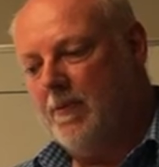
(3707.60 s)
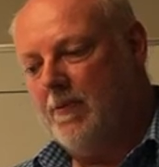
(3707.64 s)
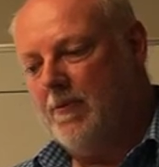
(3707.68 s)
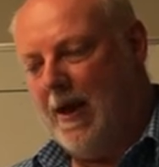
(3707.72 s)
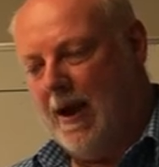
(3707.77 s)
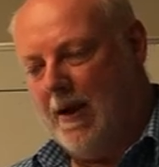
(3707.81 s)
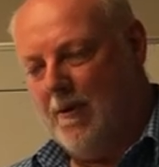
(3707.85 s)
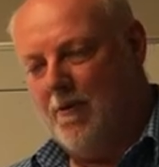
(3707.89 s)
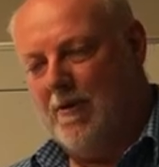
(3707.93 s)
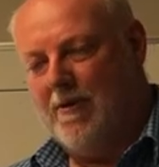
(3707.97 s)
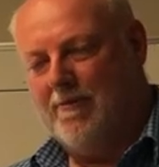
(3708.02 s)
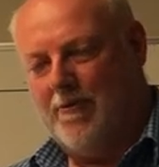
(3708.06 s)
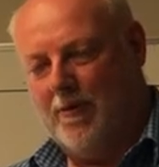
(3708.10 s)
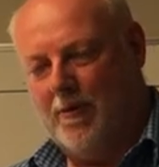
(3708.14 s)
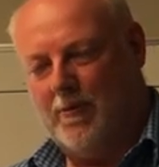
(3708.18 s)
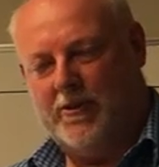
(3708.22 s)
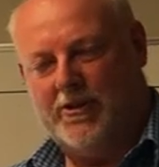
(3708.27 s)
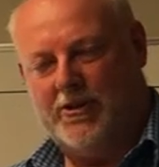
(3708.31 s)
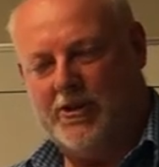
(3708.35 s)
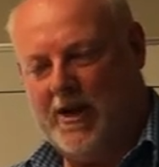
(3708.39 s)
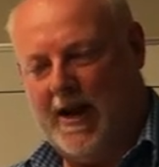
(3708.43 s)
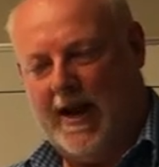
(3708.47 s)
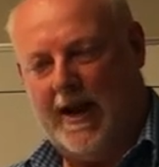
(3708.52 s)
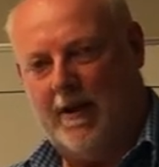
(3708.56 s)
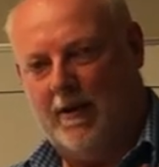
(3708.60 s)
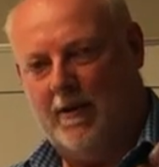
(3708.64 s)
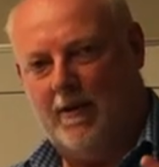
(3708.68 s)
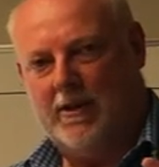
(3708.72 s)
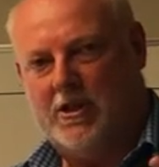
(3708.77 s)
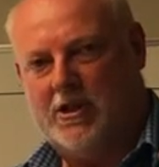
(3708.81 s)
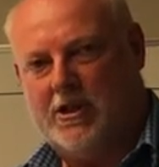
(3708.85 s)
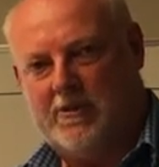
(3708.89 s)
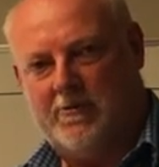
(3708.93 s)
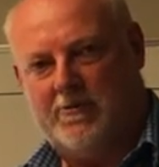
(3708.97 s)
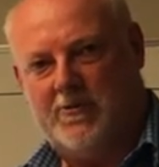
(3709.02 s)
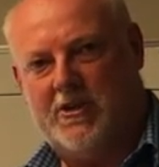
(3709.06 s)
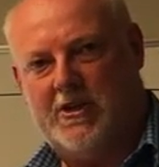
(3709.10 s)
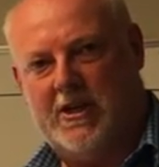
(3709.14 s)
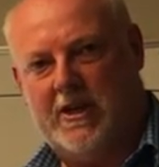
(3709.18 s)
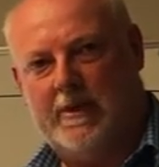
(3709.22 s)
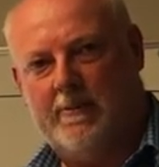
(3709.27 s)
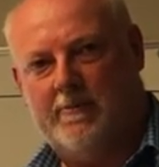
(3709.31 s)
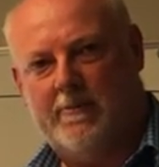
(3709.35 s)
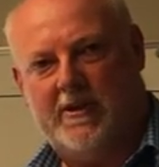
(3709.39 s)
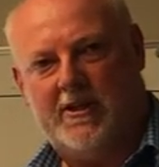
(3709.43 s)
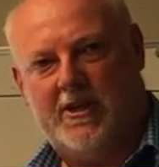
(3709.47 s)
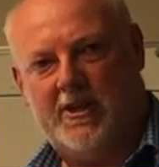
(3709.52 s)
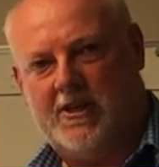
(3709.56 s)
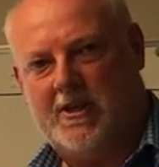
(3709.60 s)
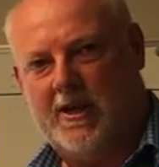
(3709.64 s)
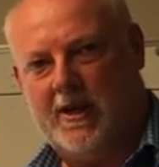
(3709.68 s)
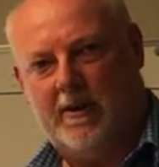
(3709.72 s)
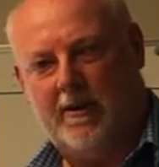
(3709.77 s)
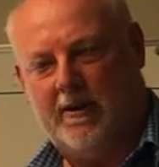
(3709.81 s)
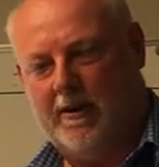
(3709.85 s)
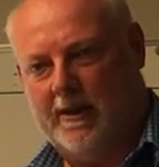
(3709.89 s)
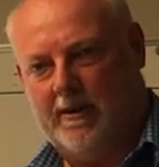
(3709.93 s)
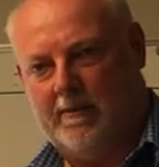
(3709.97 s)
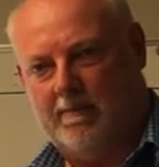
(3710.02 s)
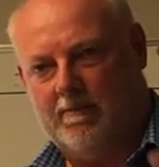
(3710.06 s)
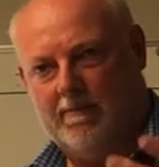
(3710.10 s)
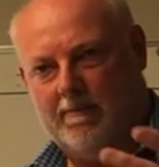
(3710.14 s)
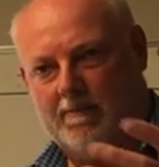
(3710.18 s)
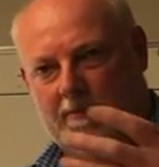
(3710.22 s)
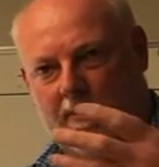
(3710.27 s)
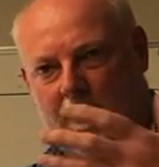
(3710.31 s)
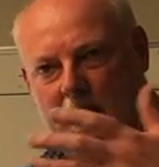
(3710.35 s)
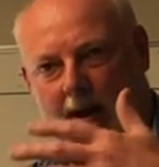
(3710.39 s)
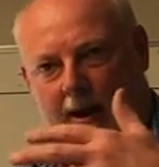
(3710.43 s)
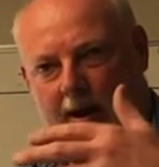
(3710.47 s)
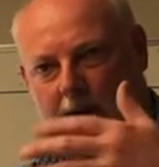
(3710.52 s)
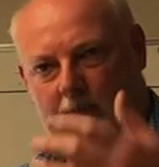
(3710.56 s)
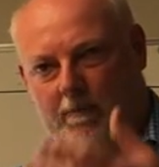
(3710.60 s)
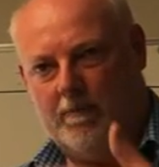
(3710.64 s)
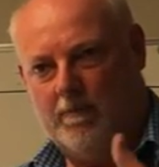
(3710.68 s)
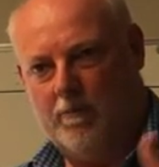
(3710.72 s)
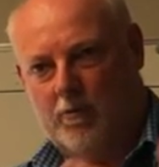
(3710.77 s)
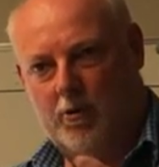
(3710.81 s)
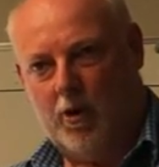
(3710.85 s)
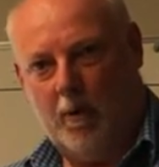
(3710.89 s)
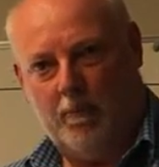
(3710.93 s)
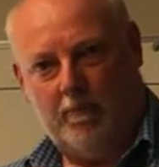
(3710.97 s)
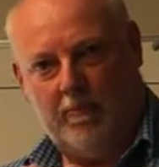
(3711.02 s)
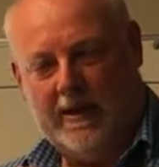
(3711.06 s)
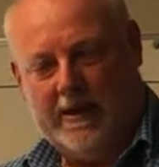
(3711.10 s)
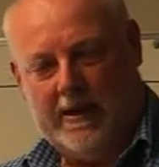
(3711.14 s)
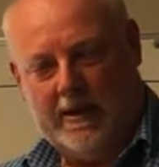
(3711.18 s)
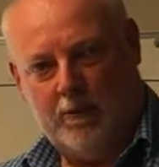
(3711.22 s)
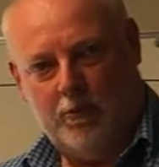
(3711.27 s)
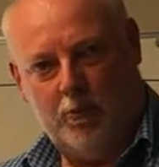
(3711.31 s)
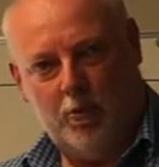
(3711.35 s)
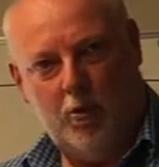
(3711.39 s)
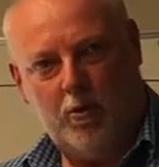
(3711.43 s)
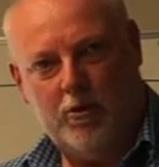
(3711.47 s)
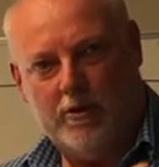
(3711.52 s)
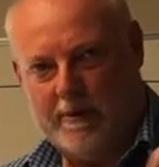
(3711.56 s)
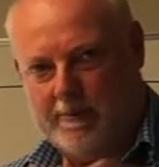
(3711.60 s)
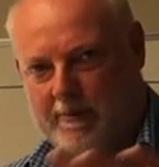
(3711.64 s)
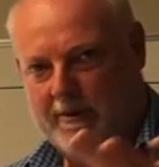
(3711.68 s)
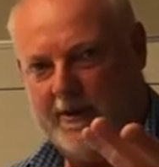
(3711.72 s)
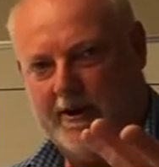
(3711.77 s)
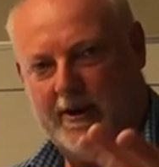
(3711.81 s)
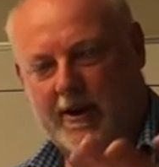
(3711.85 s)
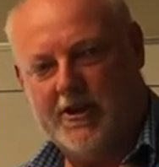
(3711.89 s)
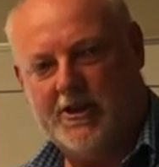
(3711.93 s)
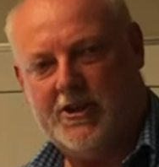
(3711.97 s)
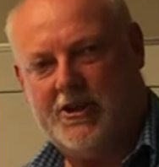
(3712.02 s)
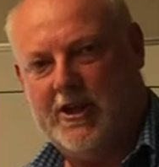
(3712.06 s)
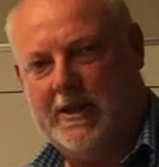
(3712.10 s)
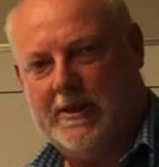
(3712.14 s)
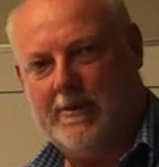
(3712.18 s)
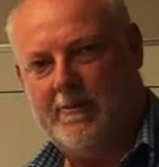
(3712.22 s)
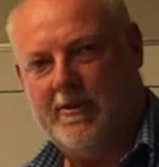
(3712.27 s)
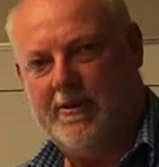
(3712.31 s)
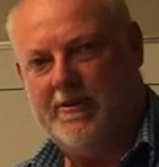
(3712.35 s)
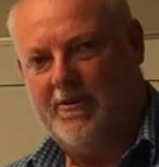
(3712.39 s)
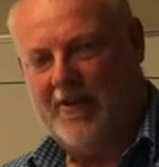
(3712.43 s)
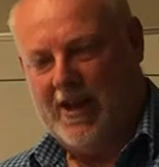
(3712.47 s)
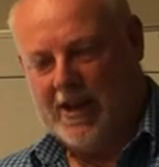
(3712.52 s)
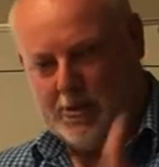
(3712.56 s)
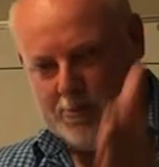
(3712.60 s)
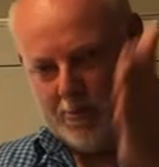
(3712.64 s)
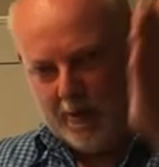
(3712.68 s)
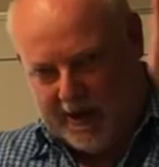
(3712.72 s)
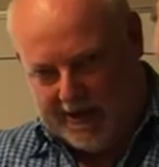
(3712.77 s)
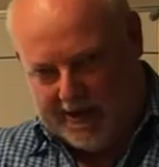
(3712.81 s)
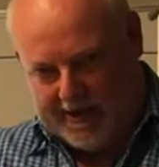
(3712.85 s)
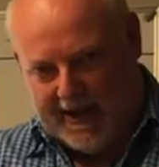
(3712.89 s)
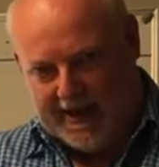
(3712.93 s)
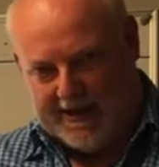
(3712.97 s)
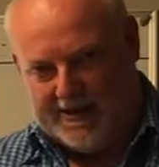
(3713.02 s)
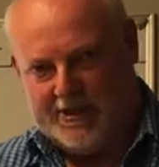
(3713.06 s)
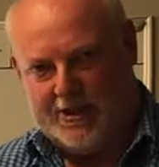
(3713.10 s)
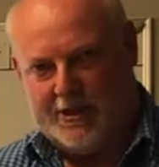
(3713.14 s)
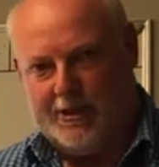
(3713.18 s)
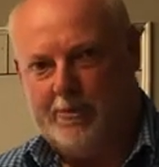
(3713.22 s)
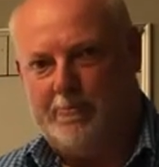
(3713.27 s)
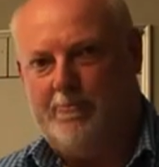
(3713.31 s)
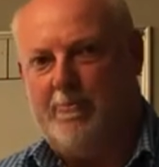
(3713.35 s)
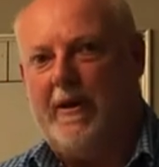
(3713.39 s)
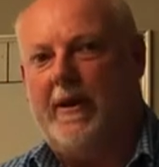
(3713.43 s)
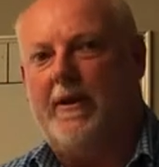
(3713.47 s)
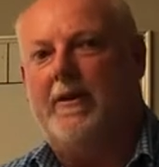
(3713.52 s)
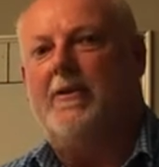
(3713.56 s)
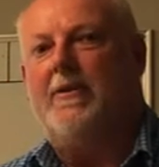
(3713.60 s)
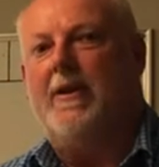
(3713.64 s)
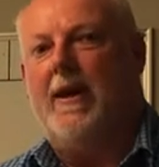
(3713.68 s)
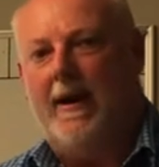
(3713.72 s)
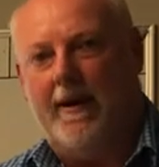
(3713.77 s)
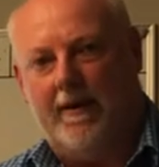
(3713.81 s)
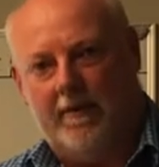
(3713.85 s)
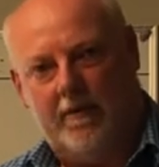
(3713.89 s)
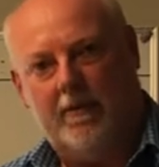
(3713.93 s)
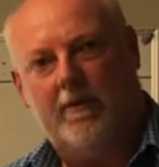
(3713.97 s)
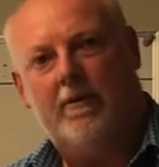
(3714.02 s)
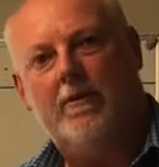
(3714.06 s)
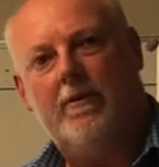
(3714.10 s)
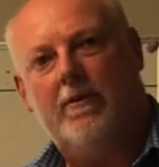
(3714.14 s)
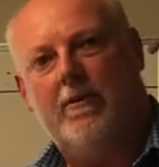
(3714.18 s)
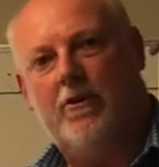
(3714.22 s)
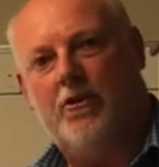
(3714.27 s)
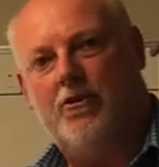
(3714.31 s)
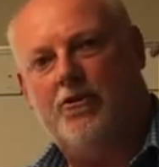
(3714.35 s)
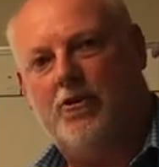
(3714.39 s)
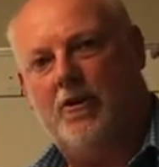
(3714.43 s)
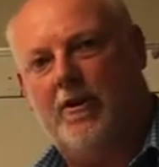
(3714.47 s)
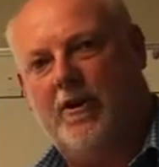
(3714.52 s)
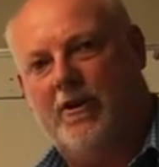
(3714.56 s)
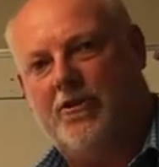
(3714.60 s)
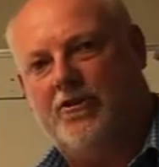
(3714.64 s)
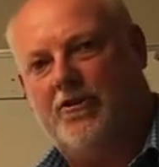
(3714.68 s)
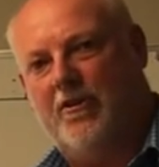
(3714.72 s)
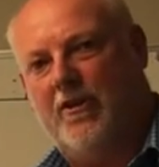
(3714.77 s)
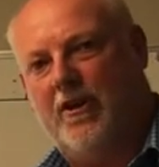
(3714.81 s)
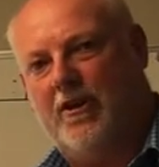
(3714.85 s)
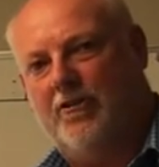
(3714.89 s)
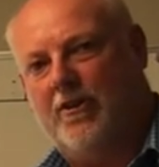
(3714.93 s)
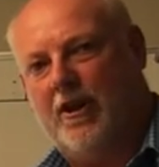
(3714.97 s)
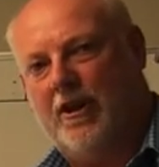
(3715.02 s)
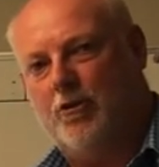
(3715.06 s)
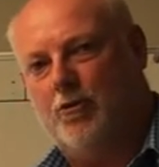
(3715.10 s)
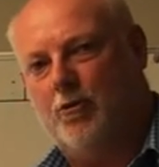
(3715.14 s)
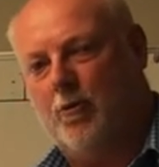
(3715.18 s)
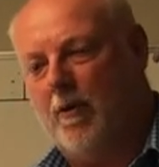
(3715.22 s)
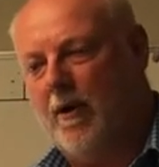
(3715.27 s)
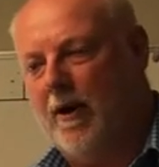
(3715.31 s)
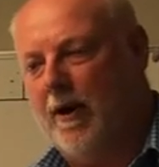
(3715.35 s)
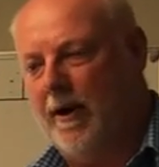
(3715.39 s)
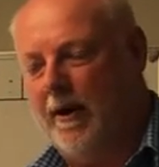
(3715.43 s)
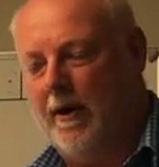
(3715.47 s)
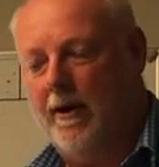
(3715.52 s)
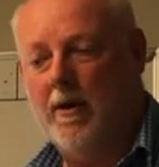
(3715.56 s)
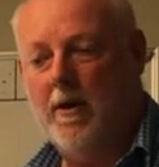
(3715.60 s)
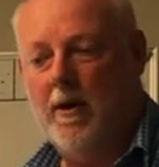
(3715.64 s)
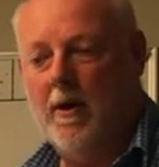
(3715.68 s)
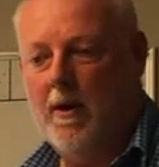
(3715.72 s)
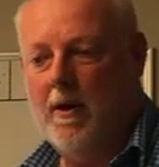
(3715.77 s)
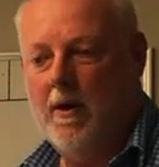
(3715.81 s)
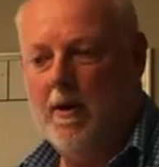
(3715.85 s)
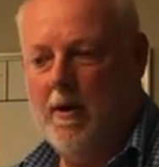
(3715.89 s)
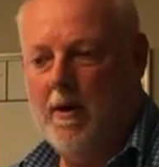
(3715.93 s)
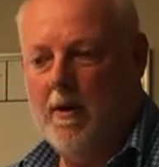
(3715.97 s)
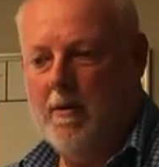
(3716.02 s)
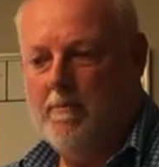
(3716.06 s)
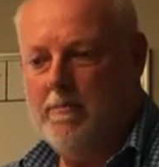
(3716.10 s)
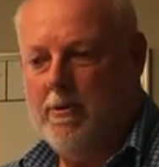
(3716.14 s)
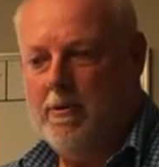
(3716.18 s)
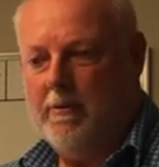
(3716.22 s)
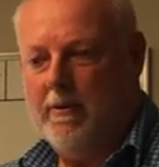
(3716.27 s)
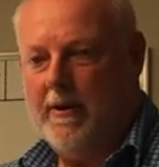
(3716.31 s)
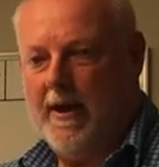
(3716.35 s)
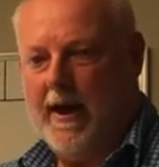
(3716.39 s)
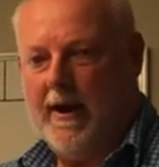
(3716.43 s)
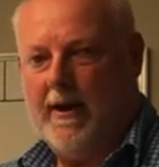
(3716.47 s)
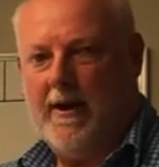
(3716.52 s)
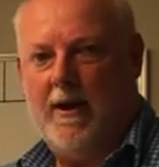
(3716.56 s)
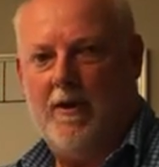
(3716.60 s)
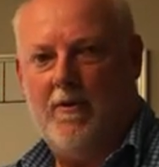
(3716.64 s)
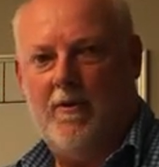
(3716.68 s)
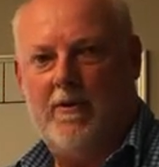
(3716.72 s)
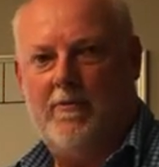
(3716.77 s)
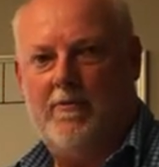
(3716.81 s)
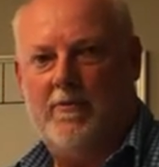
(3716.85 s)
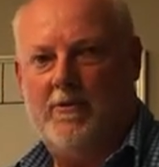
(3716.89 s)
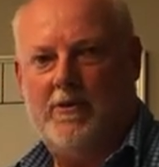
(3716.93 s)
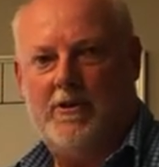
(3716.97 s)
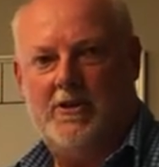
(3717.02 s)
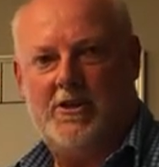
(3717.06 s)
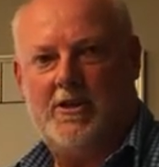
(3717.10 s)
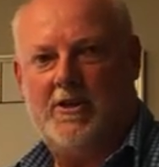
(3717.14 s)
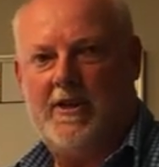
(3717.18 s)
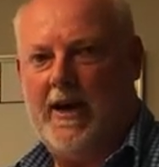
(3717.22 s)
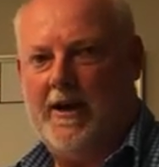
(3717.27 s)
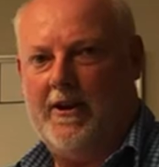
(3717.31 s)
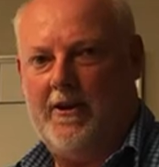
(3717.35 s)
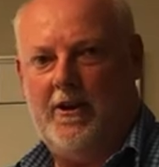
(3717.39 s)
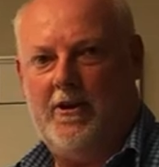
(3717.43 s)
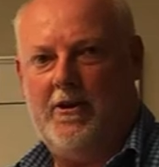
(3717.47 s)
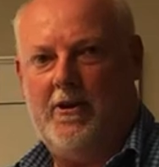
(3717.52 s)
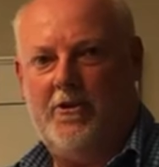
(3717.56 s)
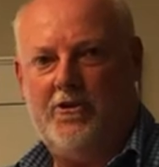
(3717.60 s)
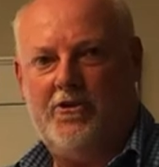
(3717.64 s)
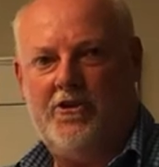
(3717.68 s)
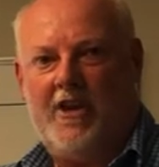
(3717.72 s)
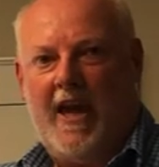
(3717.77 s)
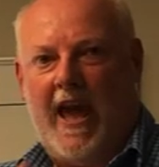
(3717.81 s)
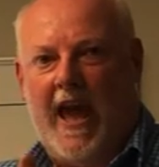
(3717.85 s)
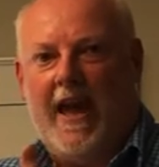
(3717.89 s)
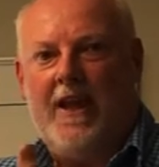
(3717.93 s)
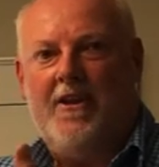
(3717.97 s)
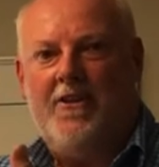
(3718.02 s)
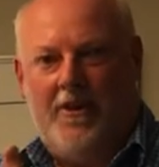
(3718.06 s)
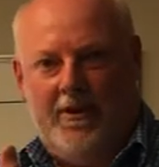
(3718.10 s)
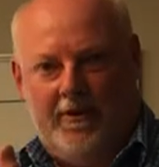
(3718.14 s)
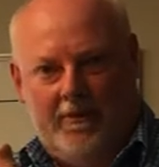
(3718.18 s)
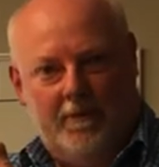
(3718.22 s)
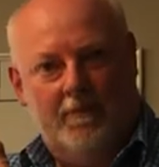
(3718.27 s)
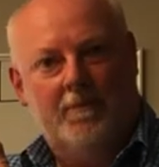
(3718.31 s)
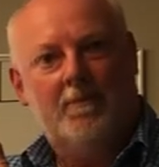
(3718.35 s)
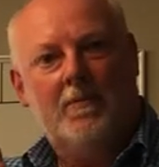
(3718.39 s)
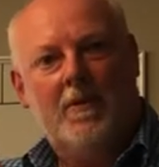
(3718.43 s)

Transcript: that river which had lots of sediment has suddenly um, got plenty of water but no sediment and that's why it cuts its bed down usually and so that, that's why Pukaki River has cut a huge canyon